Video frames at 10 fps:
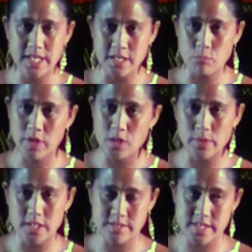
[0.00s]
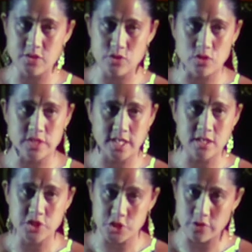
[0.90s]
And yet when I went into that
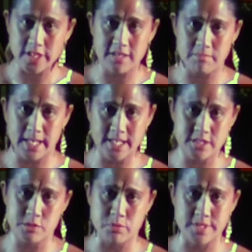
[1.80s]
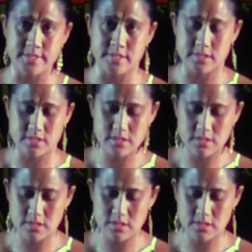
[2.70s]
doctor, she tried to give me antidepressants.